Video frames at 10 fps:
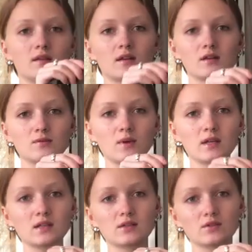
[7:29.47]
This
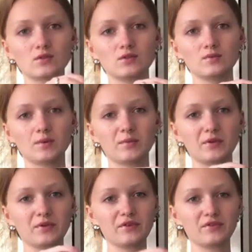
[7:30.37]
one is super
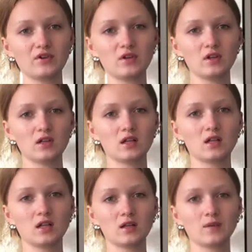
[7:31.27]
beautiful,
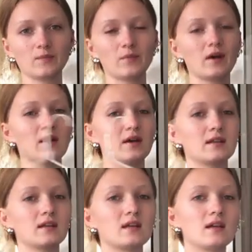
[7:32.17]
but
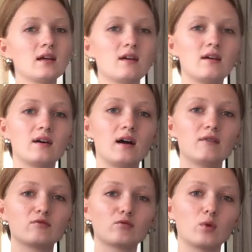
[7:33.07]

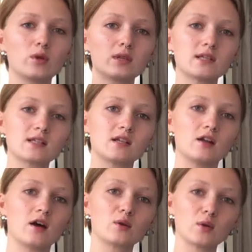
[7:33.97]
I've worn this a
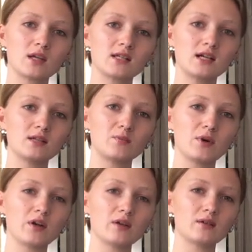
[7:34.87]
lot with Italian
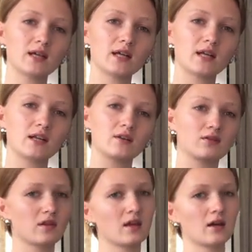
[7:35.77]
boy already and I
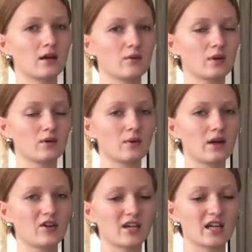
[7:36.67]
don't think I want to
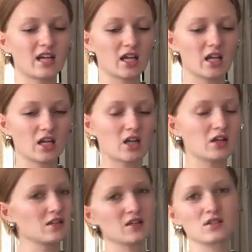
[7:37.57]
wear it again,
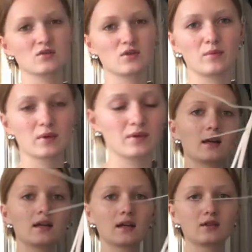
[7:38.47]
not on this trip.
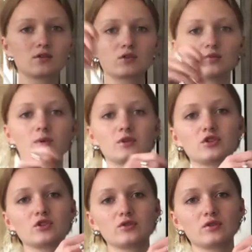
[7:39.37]
Again, super
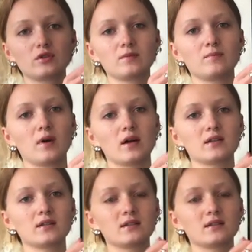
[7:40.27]
cute, but